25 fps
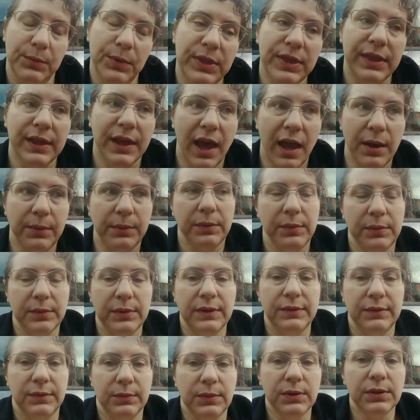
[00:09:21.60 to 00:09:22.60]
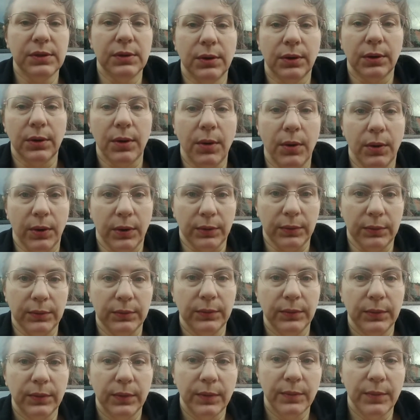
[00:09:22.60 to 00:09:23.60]
the guy we were living with, or
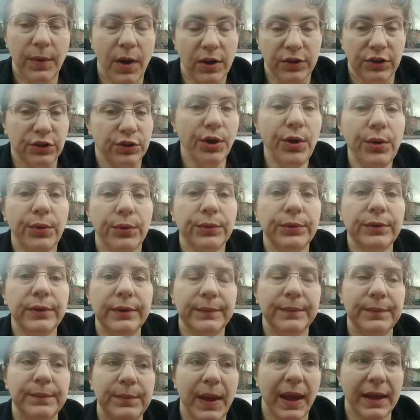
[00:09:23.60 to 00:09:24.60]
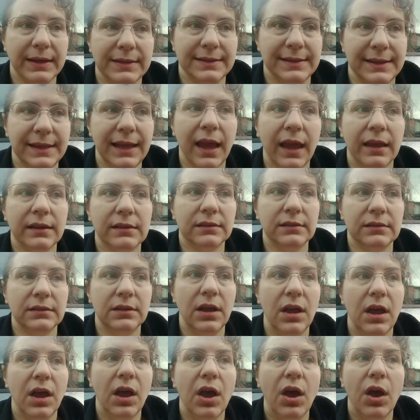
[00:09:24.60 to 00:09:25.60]
on our own, back to Seattle,
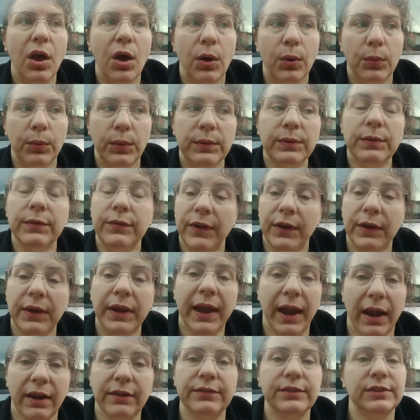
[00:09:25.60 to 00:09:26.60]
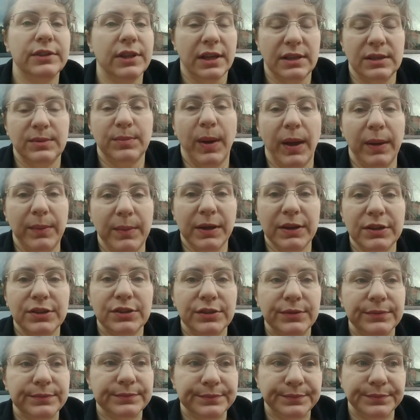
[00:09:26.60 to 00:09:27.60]
we were very careful not to buy
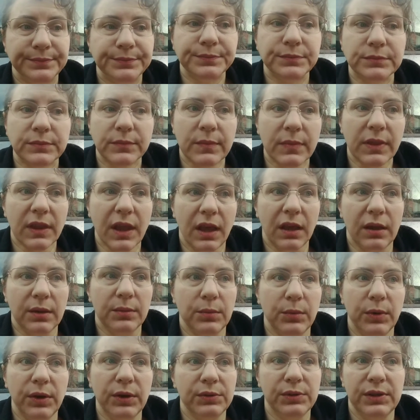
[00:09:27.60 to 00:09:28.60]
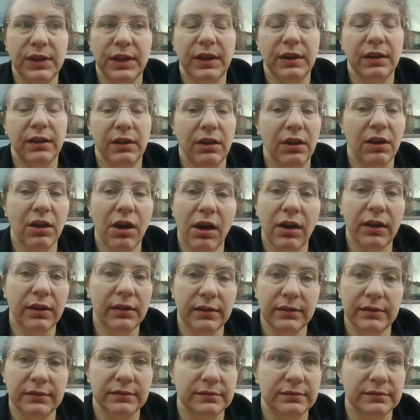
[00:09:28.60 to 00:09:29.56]
much. We only got